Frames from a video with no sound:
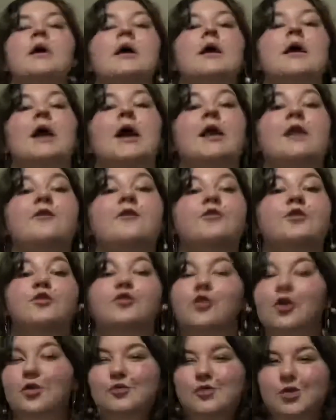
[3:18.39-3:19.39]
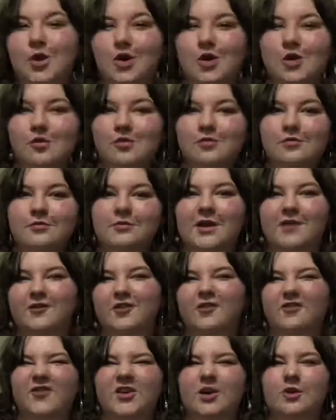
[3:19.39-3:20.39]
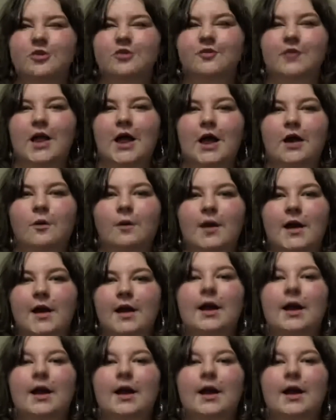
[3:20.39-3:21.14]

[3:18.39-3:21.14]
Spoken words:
And if you don't know, if your fingers fly away,